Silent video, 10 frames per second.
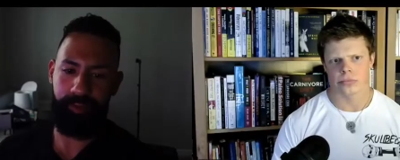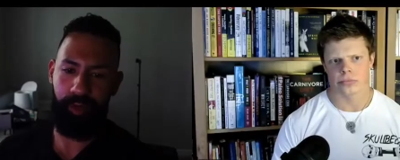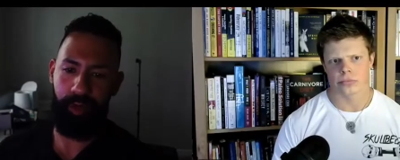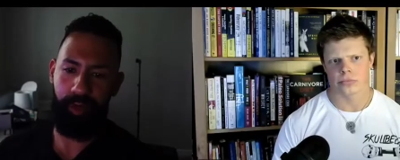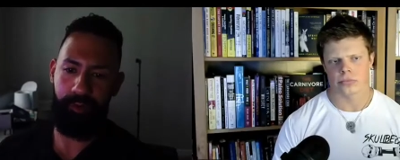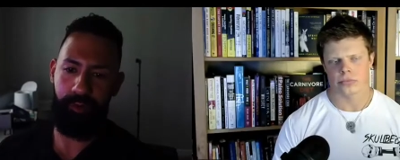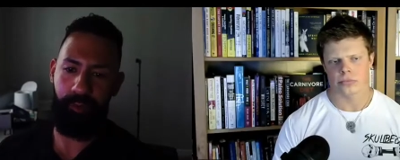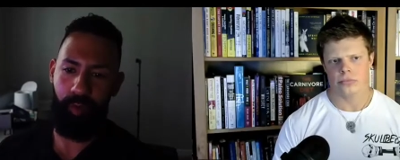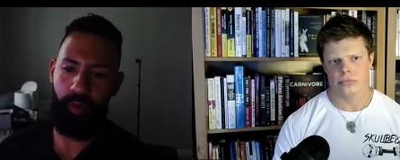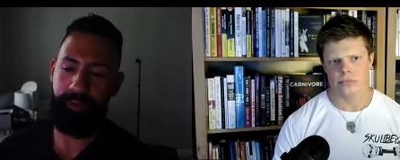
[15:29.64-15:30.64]
Speaker 1: are, the more
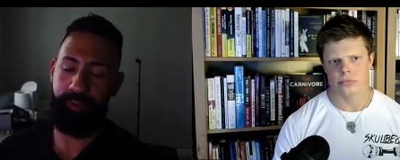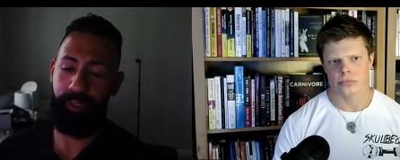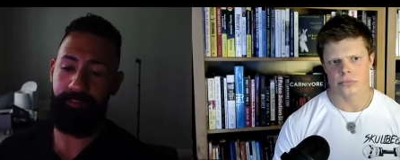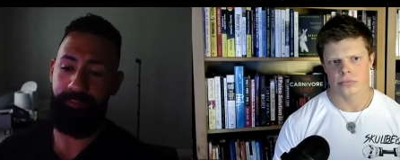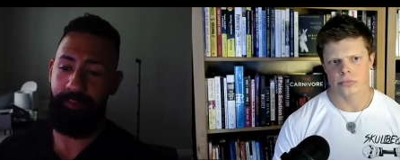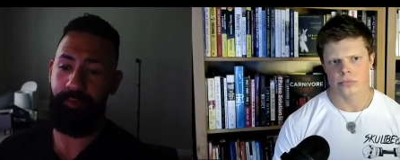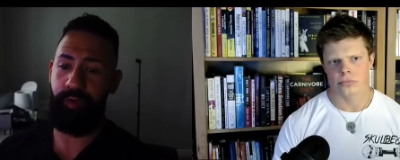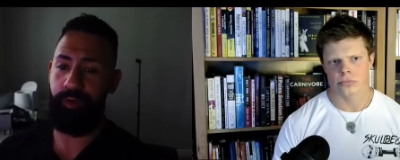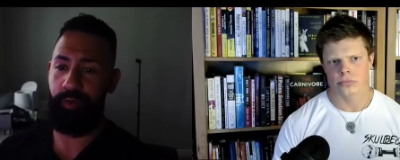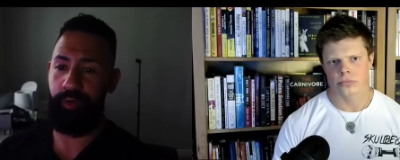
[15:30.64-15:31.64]
it's going to favor
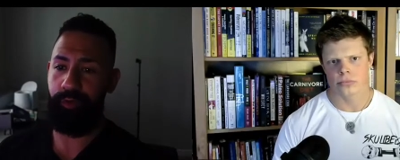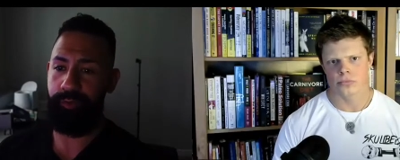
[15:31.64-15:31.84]
glucose,